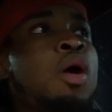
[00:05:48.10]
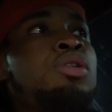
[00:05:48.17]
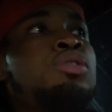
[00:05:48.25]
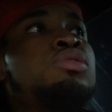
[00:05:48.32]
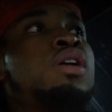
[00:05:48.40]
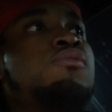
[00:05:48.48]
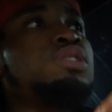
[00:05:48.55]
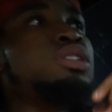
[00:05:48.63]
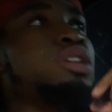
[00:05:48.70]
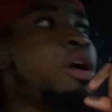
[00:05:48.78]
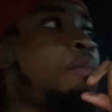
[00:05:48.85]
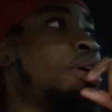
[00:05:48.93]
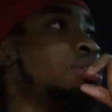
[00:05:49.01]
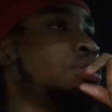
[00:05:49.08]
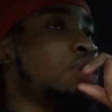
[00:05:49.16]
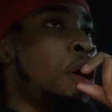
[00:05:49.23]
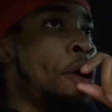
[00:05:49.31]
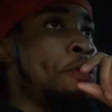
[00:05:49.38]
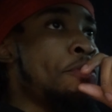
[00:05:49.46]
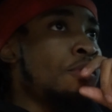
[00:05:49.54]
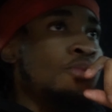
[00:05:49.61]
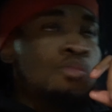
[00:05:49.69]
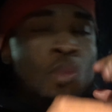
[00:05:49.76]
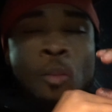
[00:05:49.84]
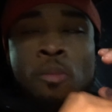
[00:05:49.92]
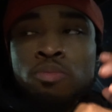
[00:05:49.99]
You definitely did put us
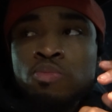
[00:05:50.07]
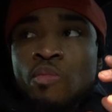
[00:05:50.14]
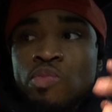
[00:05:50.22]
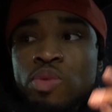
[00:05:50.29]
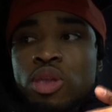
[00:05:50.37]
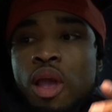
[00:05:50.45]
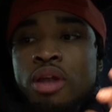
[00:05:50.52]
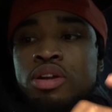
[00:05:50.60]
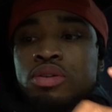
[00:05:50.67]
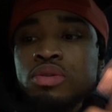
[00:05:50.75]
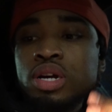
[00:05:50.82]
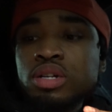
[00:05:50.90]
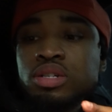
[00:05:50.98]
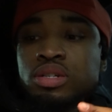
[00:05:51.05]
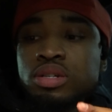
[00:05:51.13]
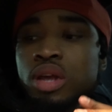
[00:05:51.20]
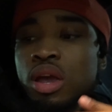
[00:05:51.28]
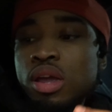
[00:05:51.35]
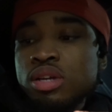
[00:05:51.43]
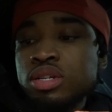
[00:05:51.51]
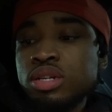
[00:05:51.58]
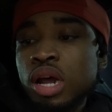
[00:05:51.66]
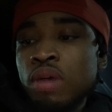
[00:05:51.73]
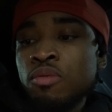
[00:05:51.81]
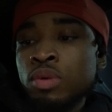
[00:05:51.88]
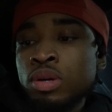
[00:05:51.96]
on. And the craziest thing is
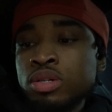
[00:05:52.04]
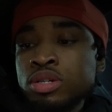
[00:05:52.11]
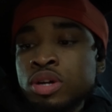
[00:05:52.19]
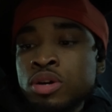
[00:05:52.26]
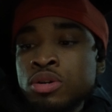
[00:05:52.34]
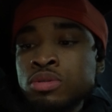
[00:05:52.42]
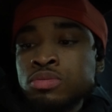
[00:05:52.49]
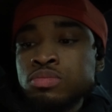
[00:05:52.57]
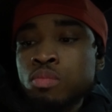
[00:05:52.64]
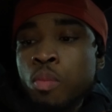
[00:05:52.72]
I wanna know